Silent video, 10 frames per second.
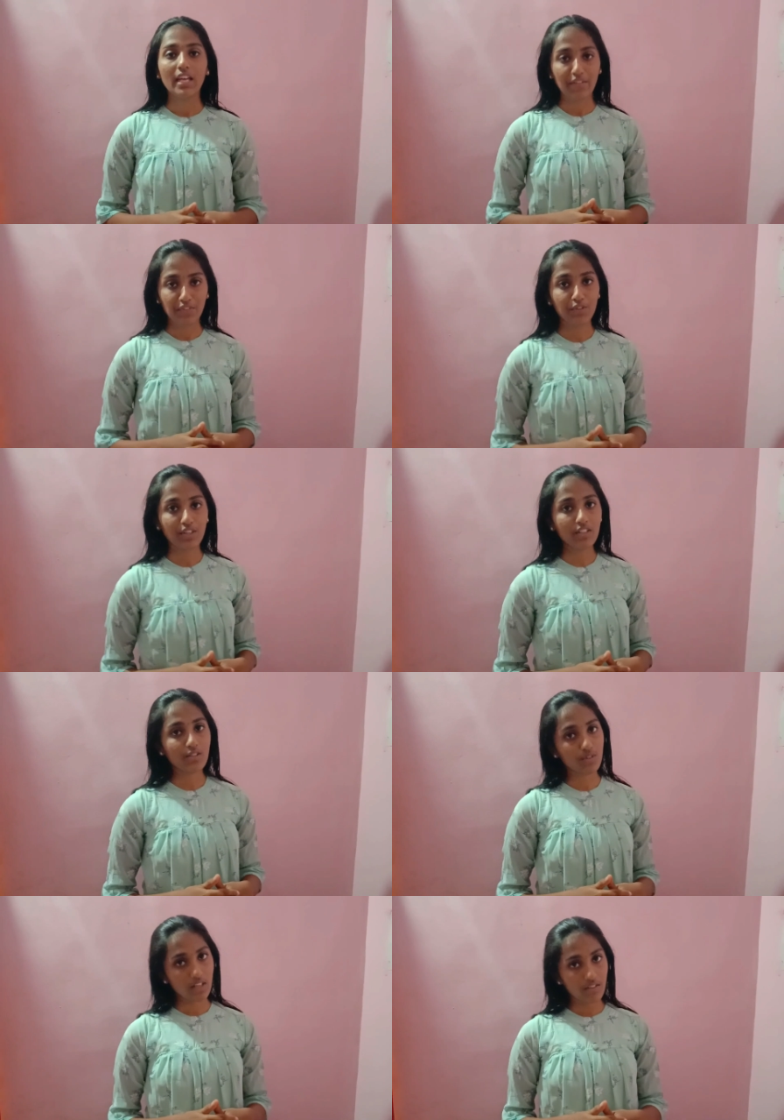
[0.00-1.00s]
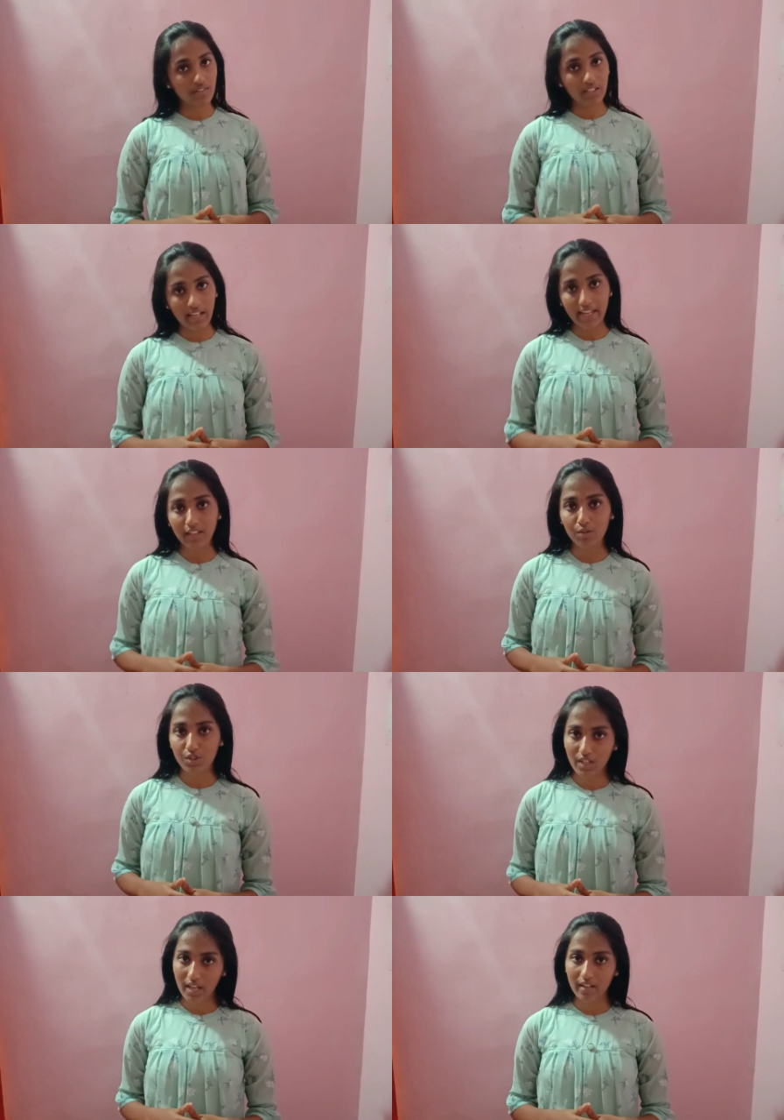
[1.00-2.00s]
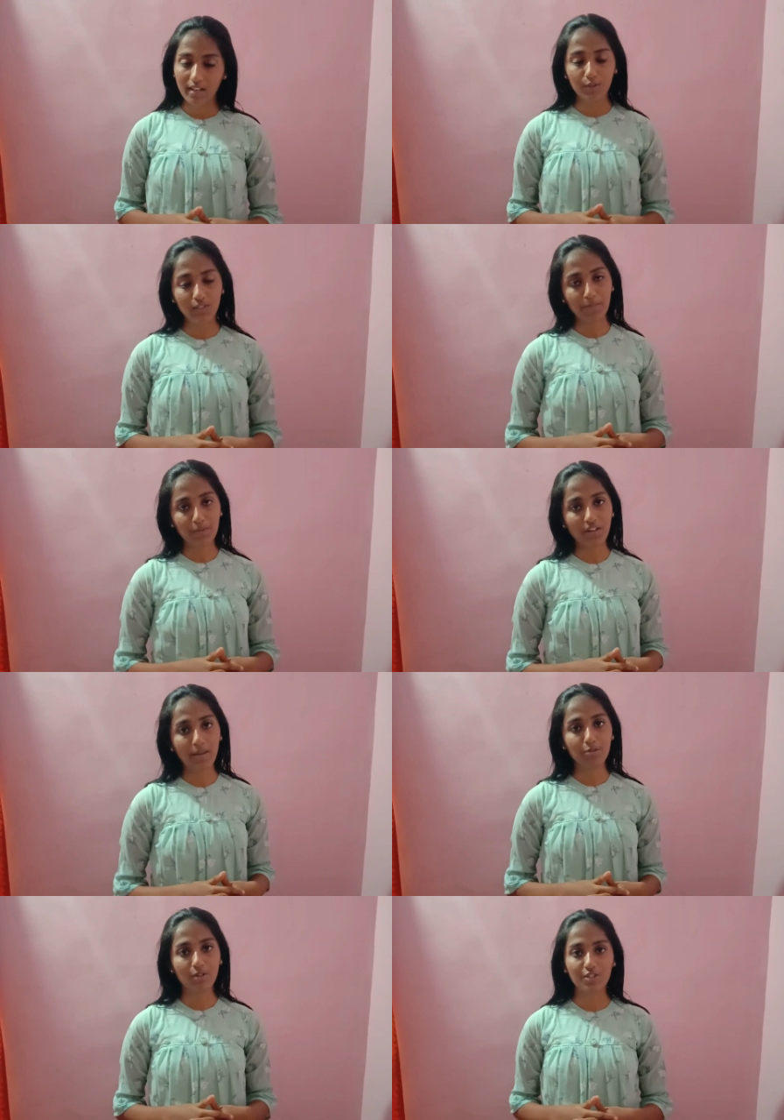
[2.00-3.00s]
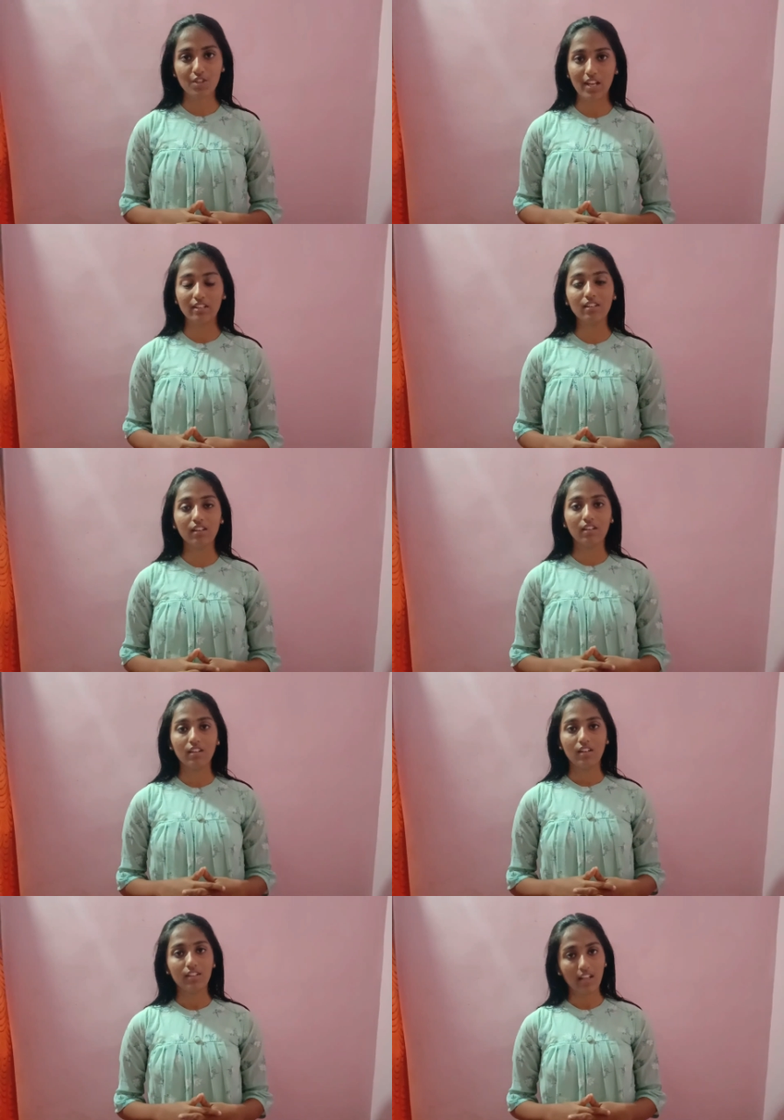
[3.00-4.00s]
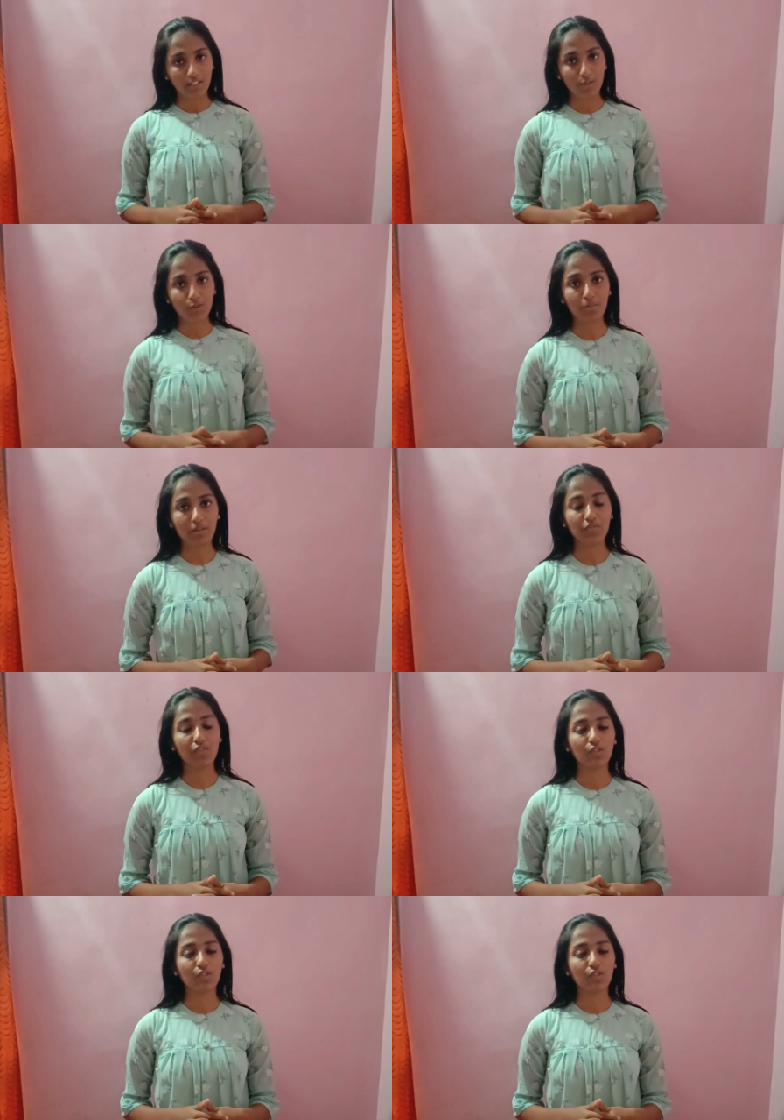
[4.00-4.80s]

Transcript: If you did, do give a like, do share, and do subscribe to our channel. Thank you so much for